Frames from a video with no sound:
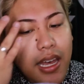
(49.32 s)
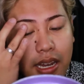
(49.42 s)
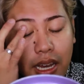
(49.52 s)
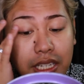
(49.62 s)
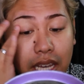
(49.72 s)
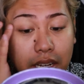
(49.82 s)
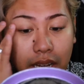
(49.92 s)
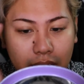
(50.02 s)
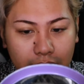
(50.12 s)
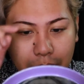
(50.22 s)
an eyeshadow
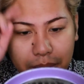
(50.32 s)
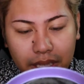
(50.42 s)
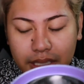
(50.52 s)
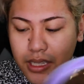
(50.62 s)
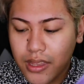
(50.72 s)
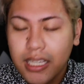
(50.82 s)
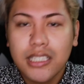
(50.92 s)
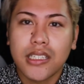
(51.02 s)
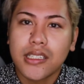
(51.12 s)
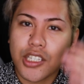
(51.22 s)
like that because I think
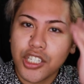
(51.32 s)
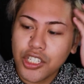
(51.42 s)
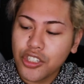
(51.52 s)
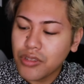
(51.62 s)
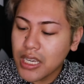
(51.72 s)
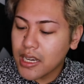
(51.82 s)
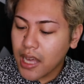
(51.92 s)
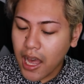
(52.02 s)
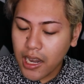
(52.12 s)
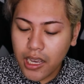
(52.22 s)
it's just such a unique
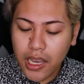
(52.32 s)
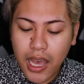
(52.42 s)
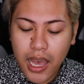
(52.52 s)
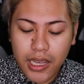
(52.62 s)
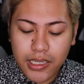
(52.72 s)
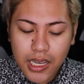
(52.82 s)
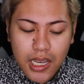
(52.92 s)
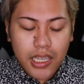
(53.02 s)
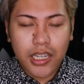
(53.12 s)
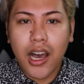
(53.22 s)
color. And
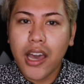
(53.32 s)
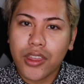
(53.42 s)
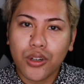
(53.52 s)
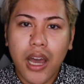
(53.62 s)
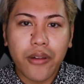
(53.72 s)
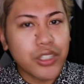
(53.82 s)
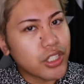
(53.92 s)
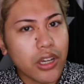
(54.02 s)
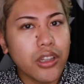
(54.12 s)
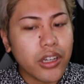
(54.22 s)
you know, I thought I would
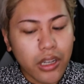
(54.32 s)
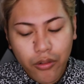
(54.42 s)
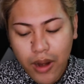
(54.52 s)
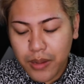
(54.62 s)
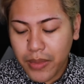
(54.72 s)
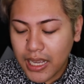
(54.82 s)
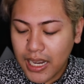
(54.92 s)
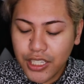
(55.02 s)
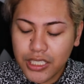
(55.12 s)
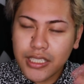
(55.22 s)
just go look around in my
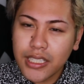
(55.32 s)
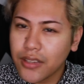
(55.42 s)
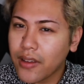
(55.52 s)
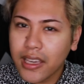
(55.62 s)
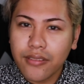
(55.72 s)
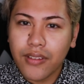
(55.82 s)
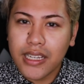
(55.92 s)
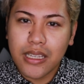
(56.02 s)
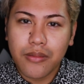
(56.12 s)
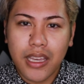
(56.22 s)
collection to see if I can
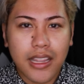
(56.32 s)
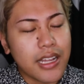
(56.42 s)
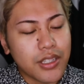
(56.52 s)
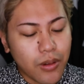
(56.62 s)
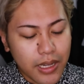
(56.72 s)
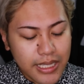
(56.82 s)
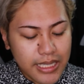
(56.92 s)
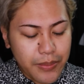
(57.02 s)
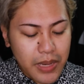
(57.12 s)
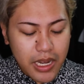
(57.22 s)
find something that is quite
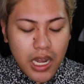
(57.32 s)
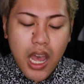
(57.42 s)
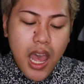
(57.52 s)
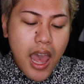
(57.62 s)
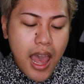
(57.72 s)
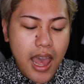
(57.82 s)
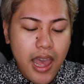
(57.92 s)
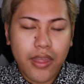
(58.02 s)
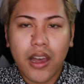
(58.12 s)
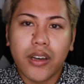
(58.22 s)
similar,
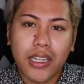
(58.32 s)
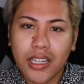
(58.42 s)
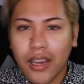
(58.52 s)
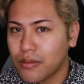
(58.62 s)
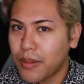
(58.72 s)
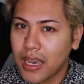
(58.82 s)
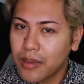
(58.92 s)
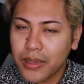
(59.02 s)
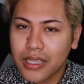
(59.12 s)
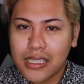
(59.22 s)
and that way I don't have to buy
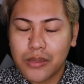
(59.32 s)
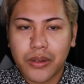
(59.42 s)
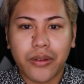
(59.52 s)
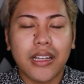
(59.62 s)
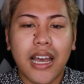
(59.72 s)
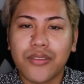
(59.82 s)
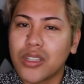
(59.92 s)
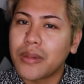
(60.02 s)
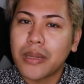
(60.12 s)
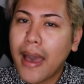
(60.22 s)
it, because let's be real, I have
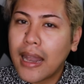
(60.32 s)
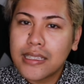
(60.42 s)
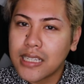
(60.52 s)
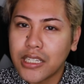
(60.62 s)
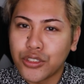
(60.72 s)
so many palettes I